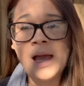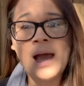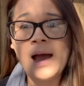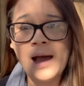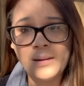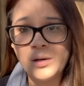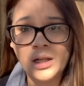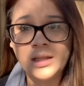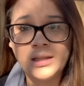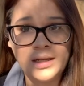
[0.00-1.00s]
I'm
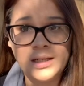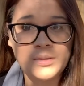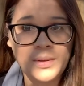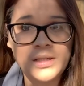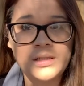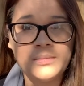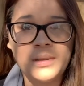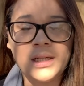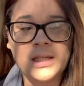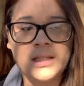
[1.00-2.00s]
calling the next person
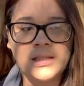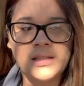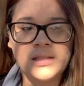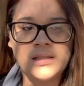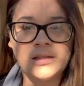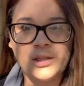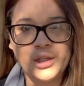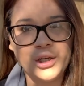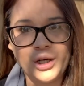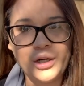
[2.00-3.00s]
because
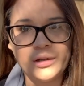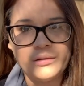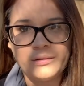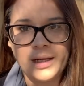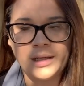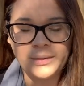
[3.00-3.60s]
you're hurt, right?